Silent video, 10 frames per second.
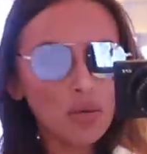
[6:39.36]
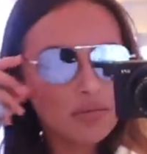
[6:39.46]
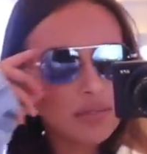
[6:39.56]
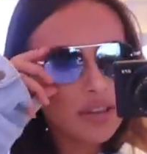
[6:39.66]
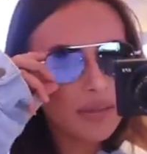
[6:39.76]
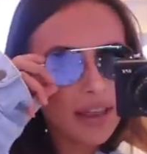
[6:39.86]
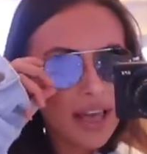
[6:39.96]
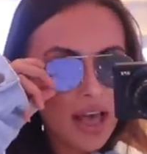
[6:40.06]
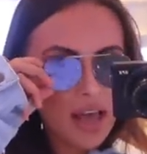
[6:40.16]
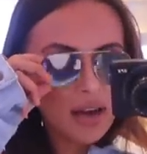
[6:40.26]
Oh,
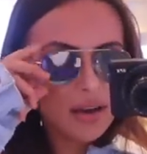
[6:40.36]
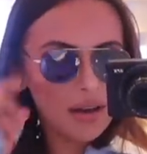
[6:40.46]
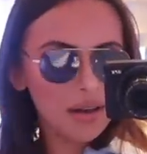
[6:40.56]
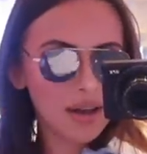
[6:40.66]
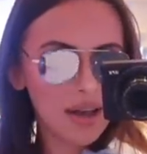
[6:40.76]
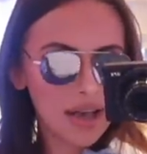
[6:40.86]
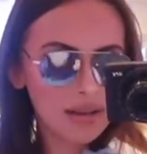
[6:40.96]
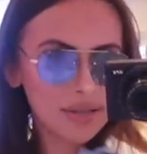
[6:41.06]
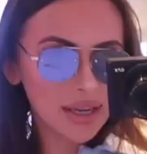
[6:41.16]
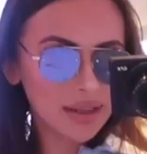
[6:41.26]
suddenly. Look
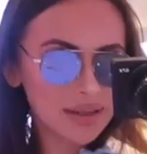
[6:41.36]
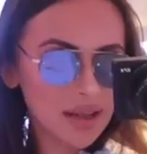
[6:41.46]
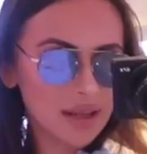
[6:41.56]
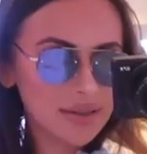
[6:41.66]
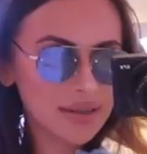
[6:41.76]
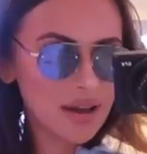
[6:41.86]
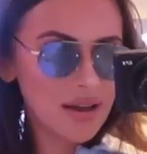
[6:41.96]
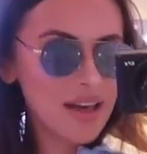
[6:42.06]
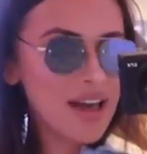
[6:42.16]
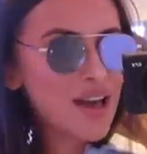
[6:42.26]
how sick these glasses
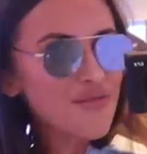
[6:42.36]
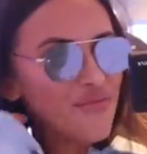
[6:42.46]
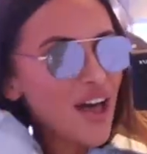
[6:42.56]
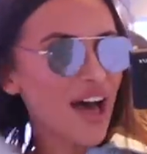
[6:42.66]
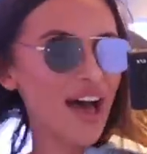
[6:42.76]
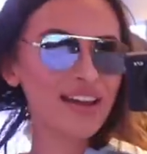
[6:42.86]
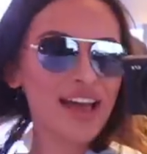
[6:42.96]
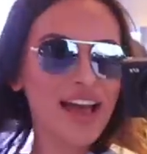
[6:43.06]
are. Nah,